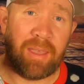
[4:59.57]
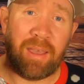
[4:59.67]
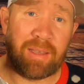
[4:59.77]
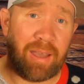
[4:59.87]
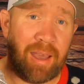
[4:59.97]

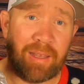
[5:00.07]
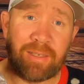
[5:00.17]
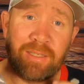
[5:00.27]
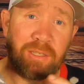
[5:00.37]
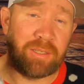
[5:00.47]
heck,
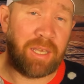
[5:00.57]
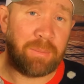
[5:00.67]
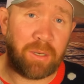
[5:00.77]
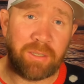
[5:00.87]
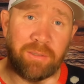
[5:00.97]
I'd get your
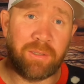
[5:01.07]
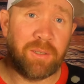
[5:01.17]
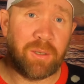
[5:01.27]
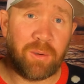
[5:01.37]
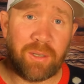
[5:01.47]
name on it, your
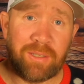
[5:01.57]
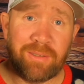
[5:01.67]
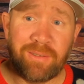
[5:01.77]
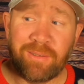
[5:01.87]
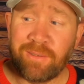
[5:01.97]
logo on it.
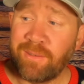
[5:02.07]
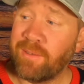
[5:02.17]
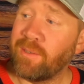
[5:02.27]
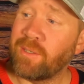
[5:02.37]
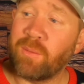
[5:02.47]

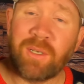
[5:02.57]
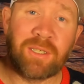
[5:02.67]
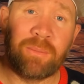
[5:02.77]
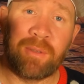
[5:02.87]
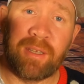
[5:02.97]
Who doesn't
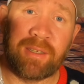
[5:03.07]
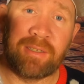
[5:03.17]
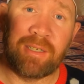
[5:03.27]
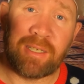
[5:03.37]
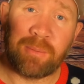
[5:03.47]
want something like
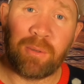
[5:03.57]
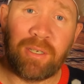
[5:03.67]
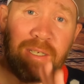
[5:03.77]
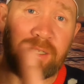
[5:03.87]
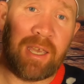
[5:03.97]
this? That's
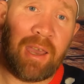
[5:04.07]
pretty neat to